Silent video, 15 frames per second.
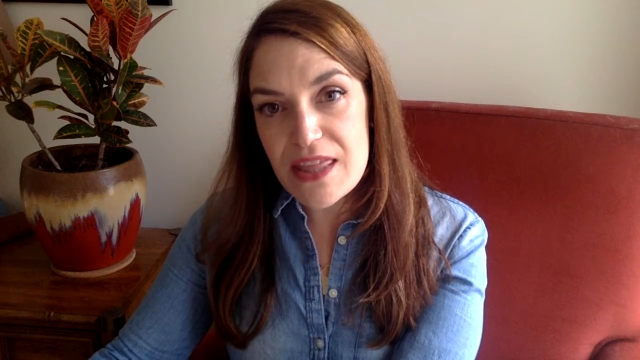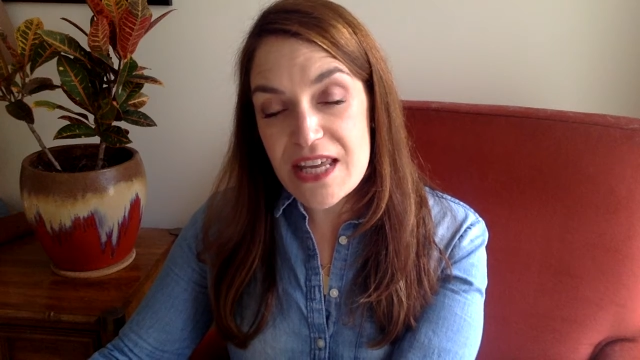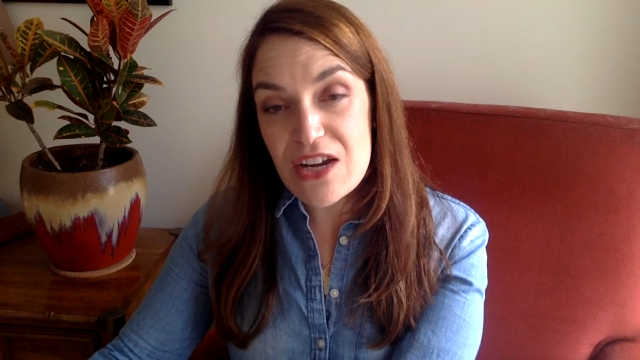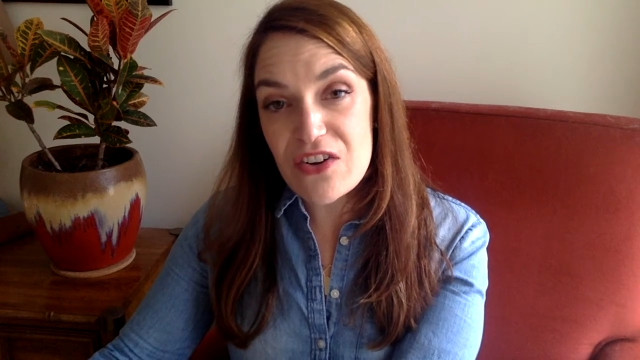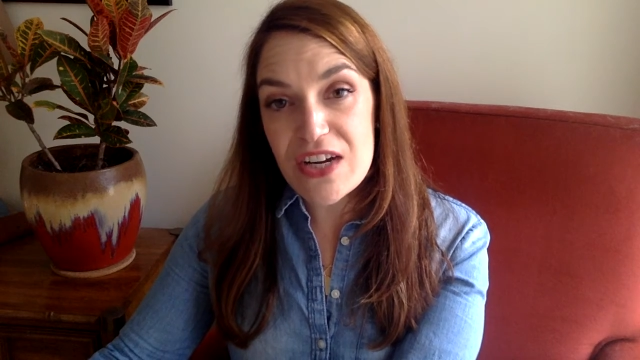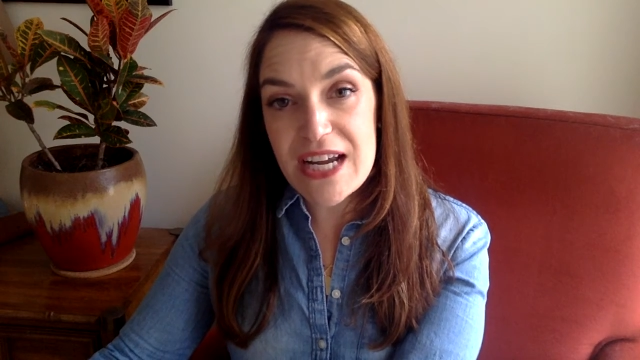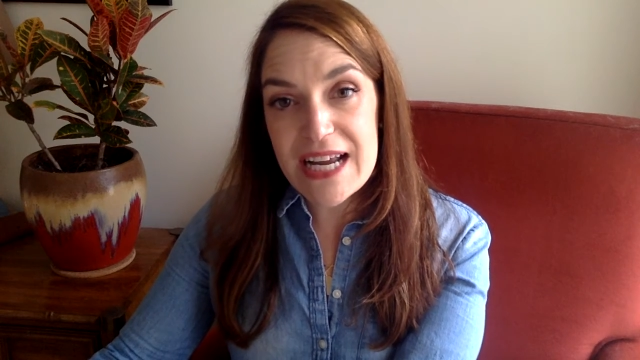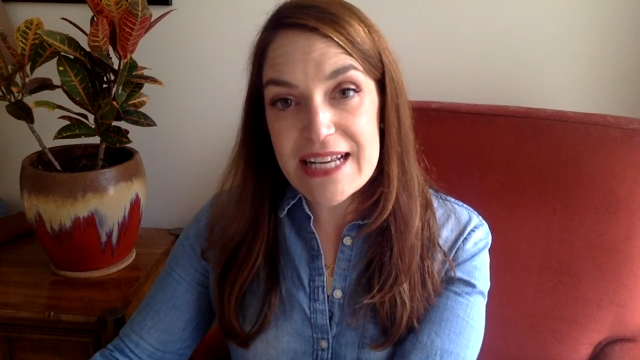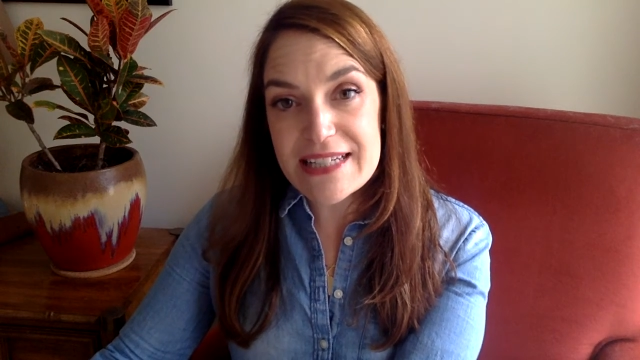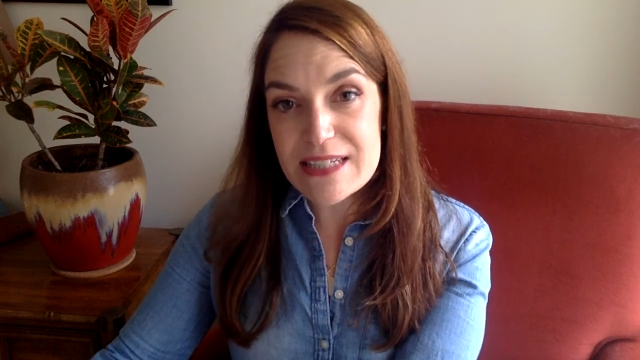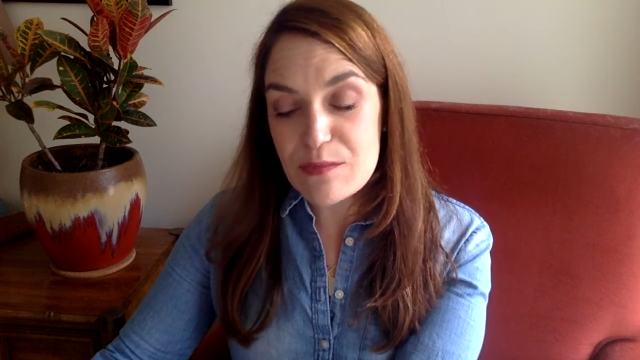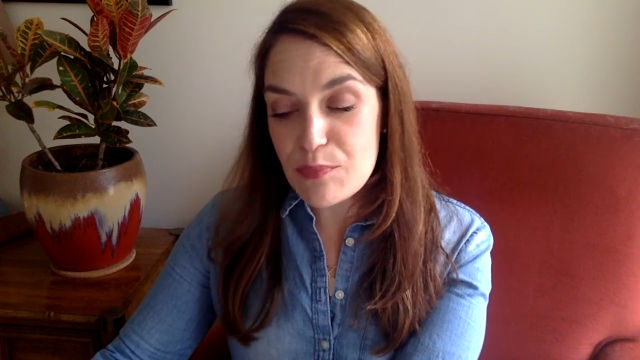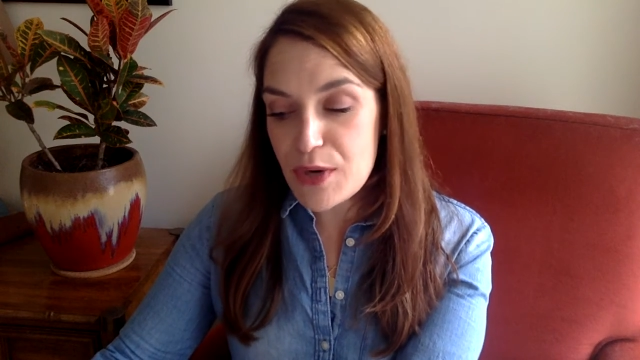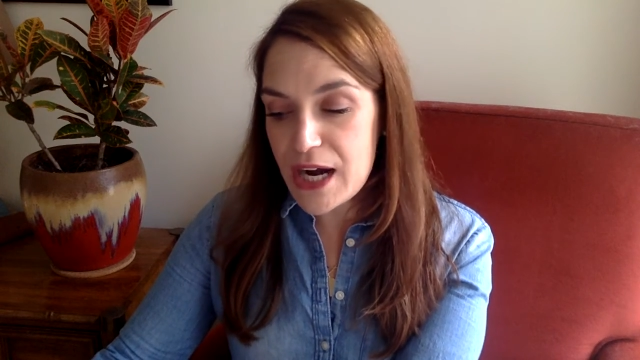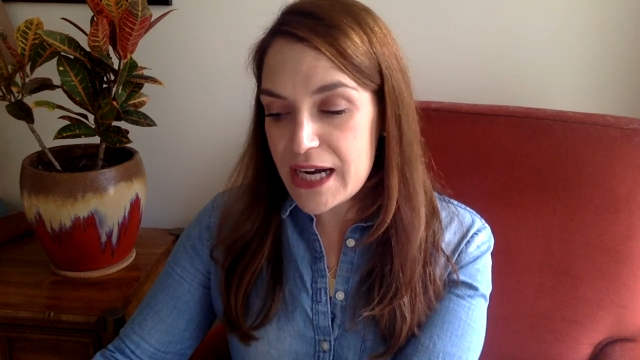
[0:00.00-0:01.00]
theory and
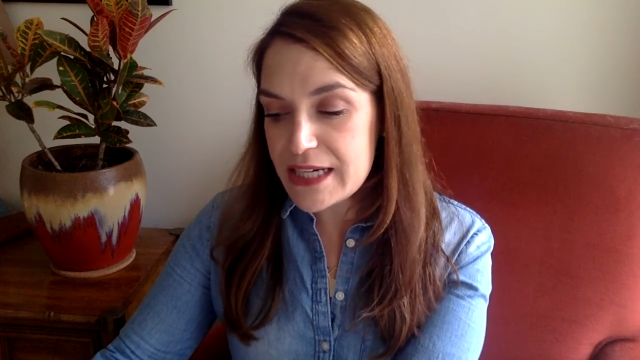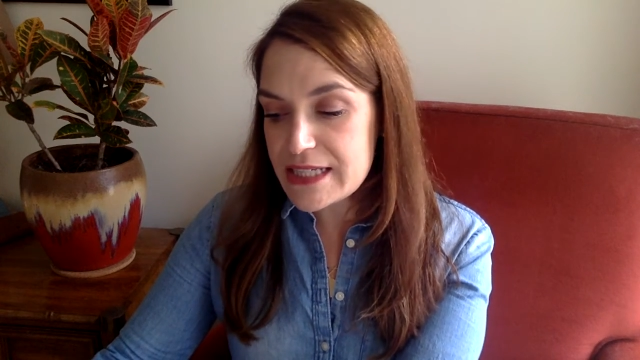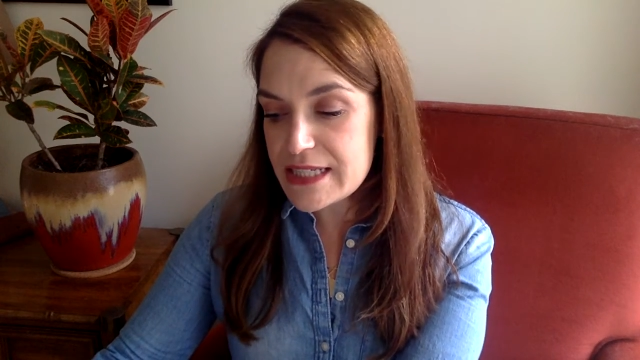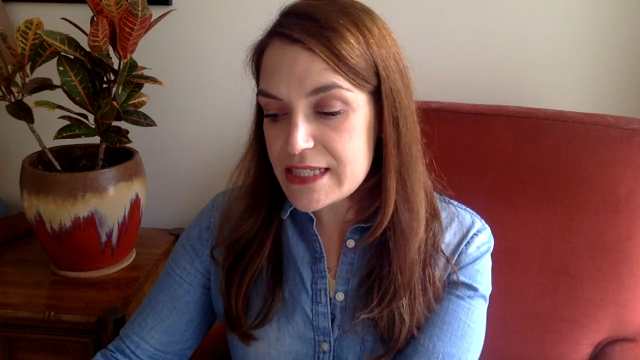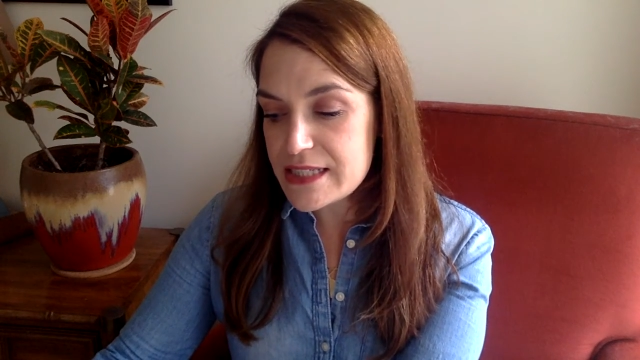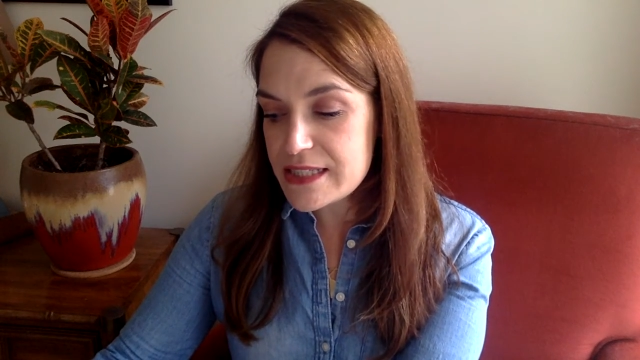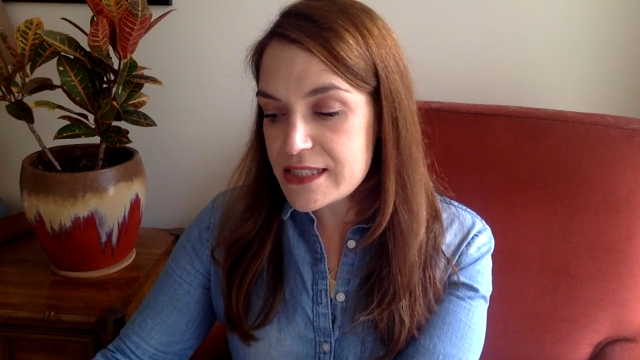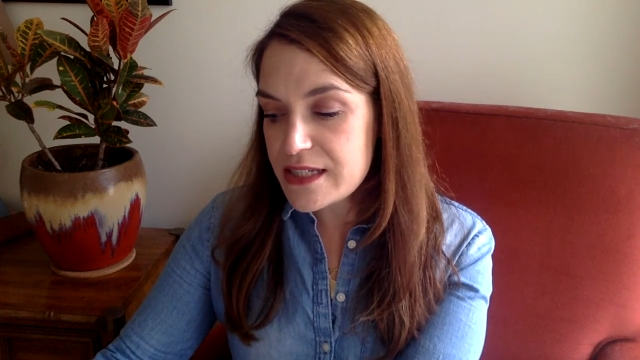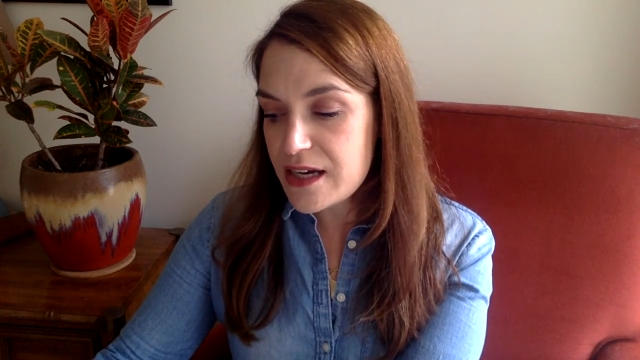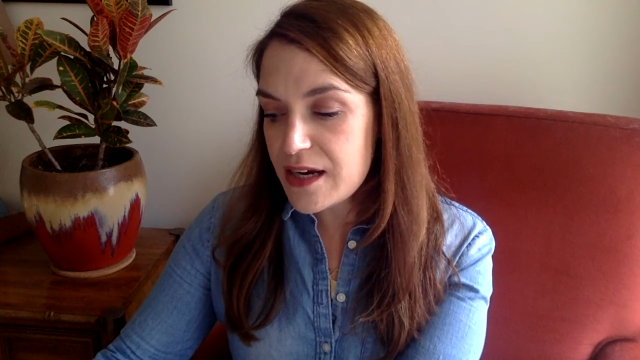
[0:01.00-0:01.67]
in practice.